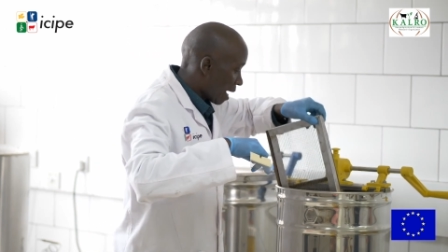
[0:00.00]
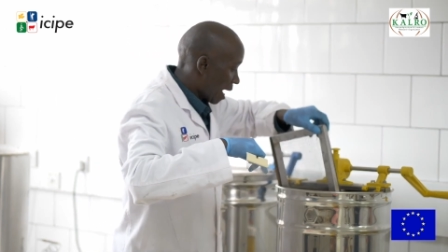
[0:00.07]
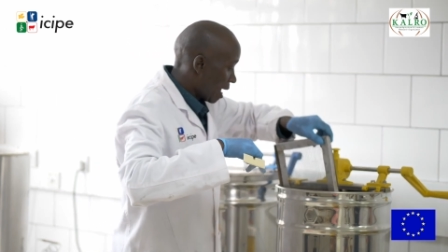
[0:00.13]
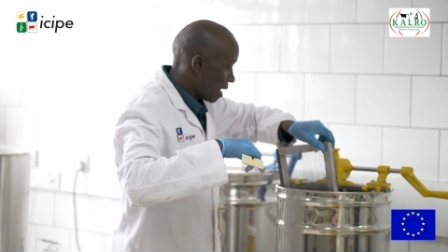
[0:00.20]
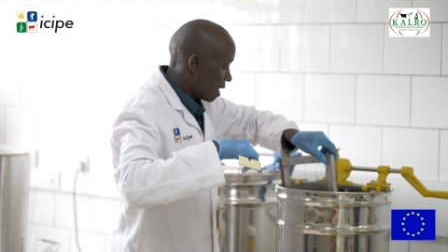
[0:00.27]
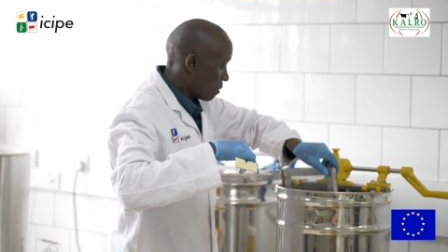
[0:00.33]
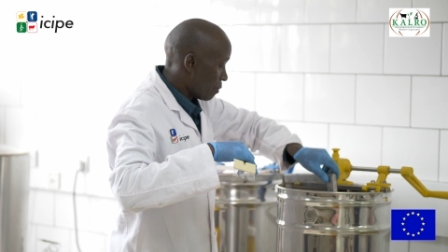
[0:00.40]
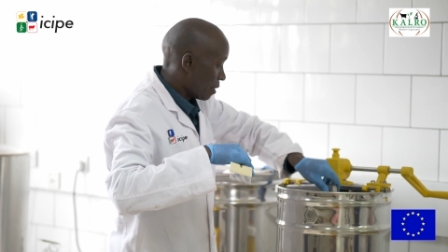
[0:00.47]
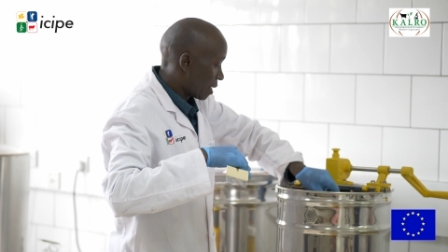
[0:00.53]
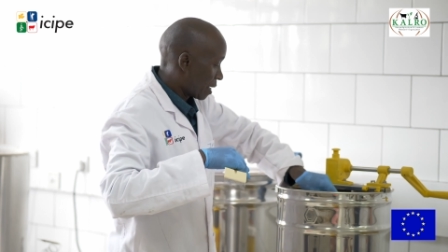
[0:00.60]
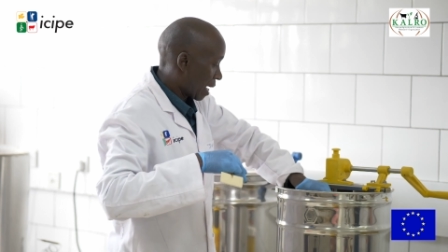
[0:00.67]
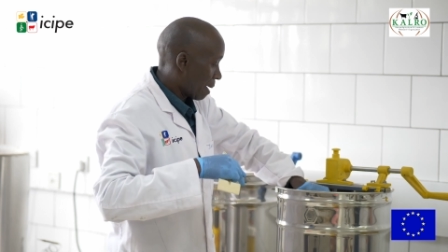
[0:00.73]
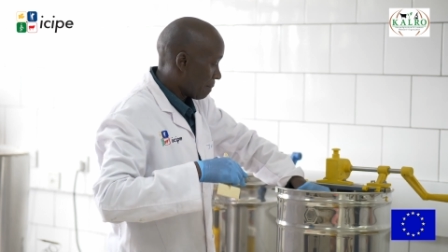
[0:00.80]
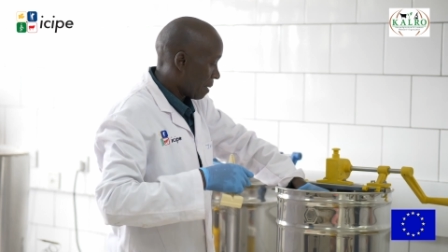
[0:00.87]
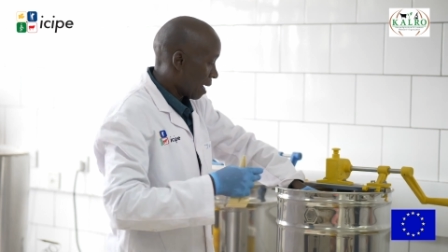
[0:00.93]
honey will
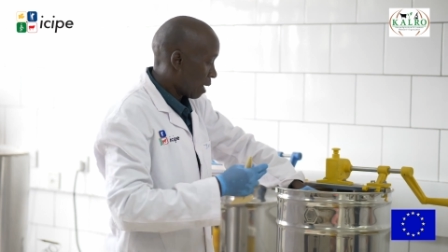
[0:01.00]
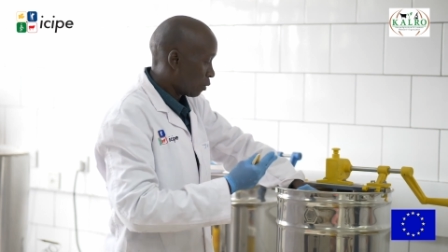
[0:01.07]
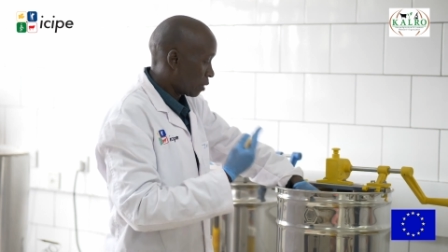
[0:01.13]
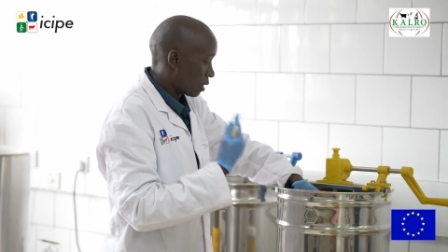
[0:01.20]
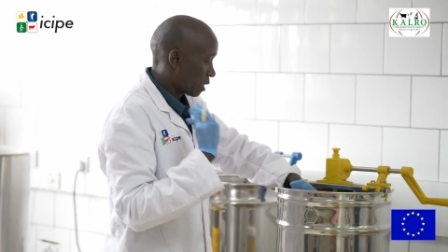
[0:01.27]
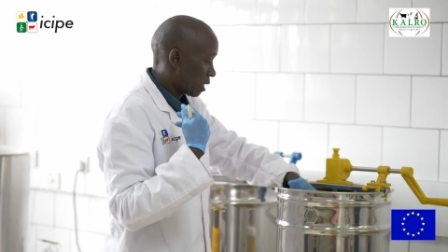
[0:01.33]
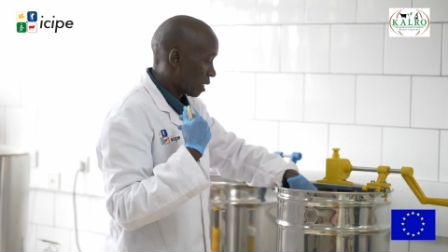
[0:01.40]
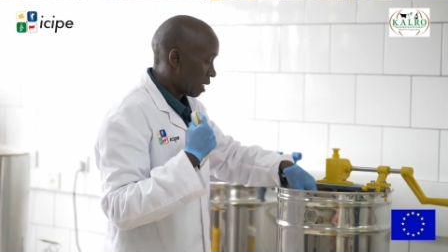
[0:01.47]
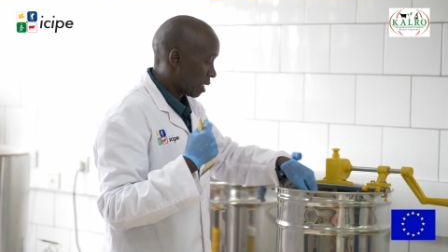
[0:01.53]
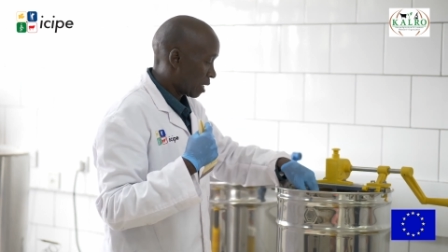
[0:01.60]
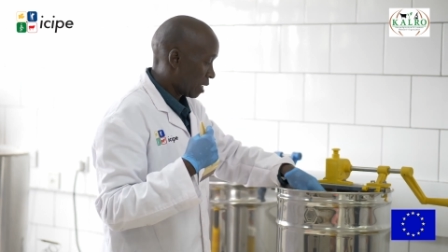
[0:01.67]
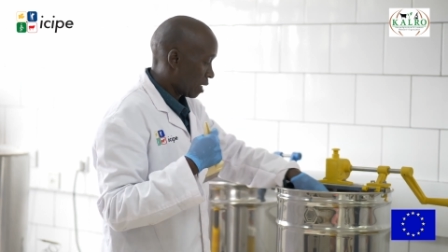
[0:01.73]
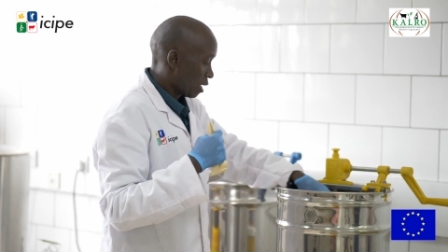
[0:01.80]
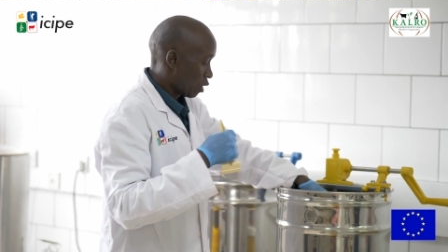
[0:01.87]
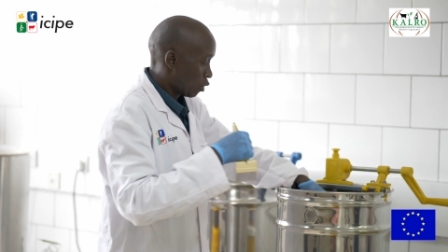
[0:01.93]
come out.
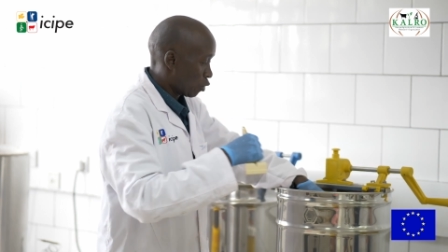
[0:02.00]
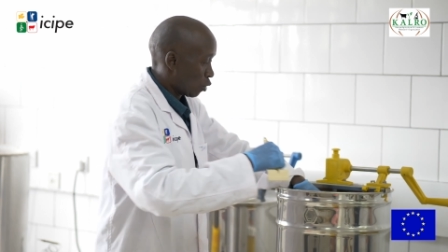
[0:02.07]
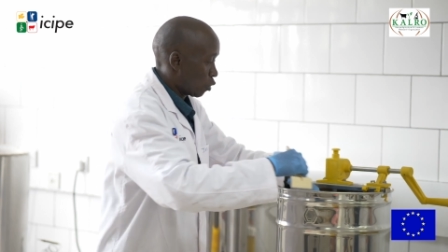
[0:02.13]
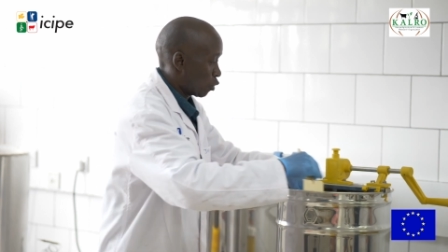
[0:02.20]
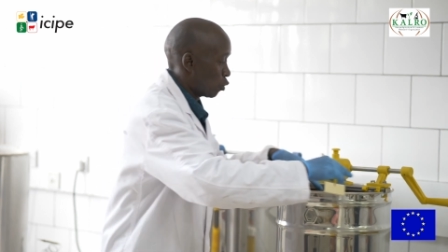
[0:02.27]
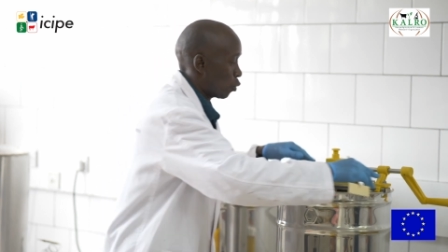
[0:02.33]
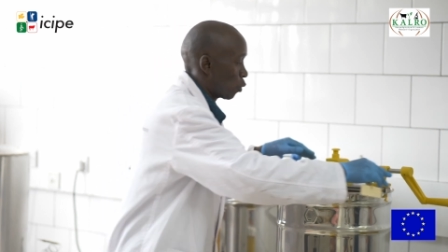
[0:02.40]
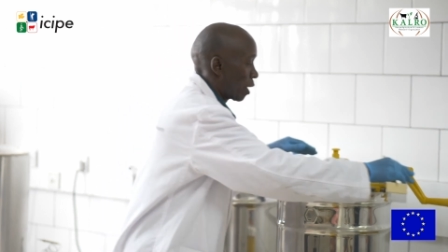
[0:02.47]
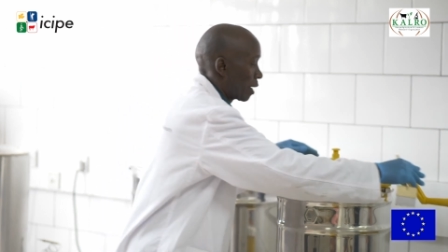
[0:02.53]
You,